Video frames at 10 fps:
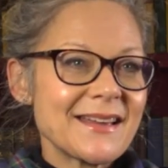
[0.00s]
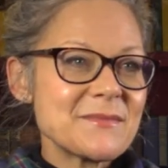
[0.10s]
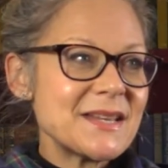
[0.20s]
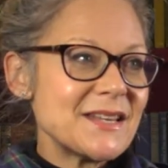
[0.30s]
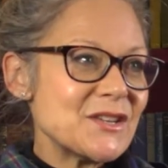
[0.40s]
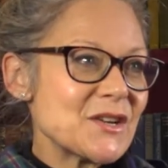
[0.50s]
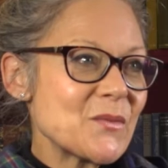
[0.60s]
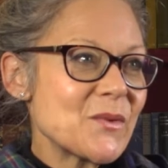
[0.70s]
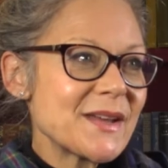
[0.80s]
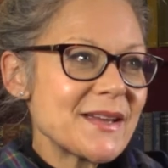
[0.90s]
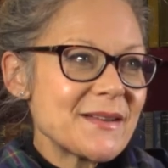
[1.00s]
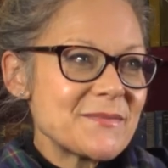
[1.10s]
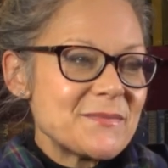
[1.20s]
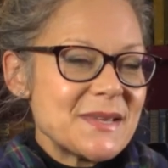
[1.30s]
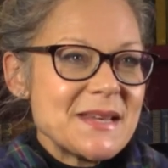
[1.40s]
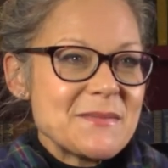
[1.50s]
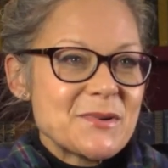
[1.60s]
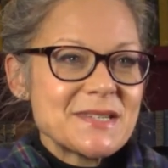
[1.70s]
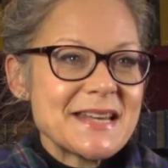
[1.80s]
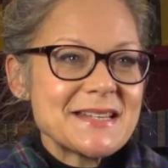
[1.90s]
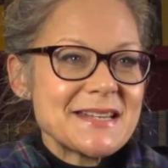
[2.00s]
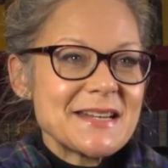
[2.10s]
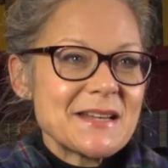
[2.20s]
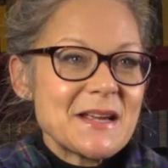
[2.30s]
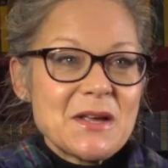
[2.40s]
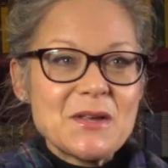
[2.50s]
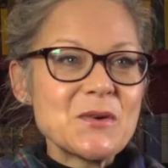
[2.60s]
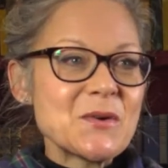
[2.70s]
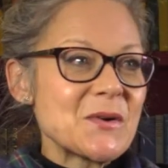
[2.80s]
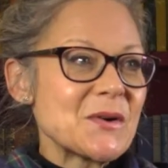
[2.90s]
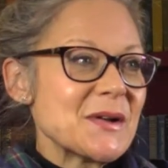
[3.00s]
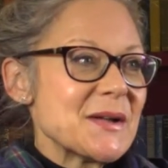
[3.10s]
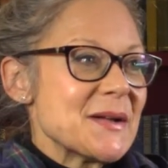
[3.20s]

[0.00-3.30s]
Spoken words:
I mean, you don't want to be presenting your